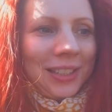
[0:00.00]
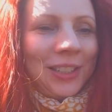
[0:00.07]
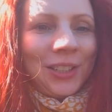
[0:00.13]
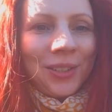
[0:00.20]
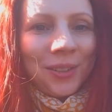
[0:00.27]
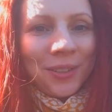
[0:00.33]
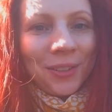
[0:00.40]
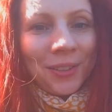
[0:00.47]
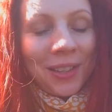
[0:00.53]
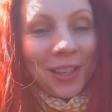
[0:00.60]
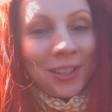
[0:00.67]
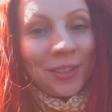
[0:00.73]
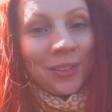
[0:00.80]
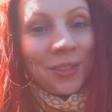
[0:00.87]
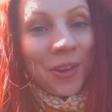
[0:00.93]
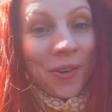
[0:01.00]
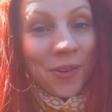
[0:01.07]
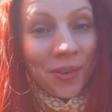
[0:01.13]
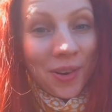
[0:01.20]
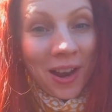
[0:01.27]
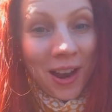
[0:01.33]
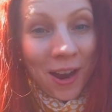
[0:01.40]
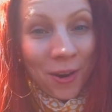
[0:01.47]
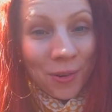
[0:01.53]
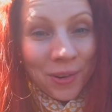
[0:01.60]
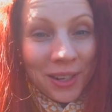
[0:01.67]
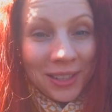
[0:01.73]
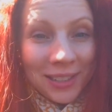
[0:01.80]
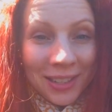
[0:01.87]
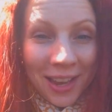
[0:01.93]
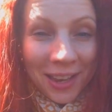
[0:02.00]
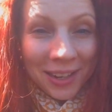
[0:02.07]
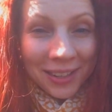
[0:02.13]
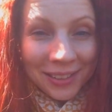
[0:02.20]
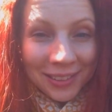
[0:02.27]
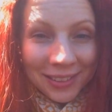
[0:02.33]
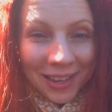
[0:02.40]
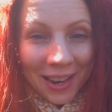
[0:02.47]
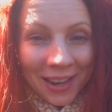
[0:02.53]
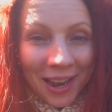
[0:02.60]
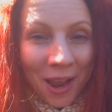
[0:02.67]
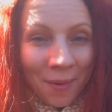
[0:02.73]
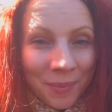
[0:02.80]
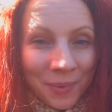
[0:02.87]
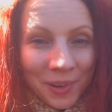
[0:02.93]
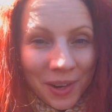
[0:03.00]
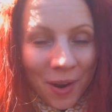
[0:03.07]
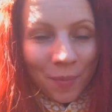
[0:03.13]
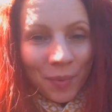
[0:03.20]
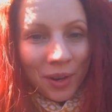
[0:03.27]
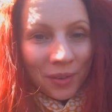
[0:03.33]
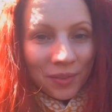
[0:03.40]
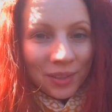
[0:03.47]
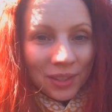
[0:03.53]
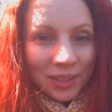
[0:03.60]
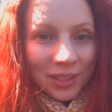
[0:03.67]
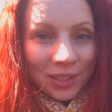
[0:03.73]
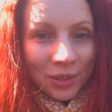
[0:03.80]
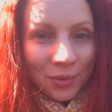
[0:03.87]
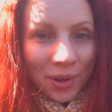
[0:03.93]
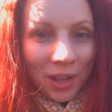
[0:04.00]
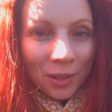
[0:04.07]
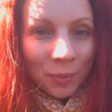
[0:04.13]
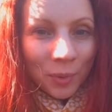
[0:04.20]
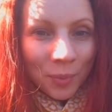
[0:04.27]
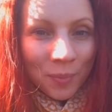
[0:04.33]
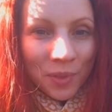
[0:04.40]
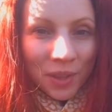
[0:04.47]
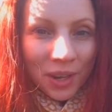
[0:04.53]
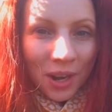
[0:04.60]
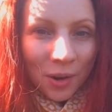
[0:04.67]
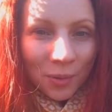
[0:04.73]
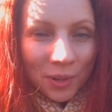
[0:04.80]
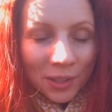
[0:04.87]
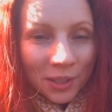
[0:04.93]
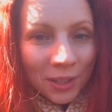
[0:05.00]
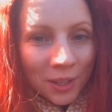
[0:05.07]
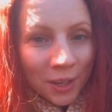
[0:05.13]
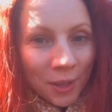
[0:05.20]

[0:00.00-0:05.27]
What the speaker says: to let you know how excited I am about this new album that I will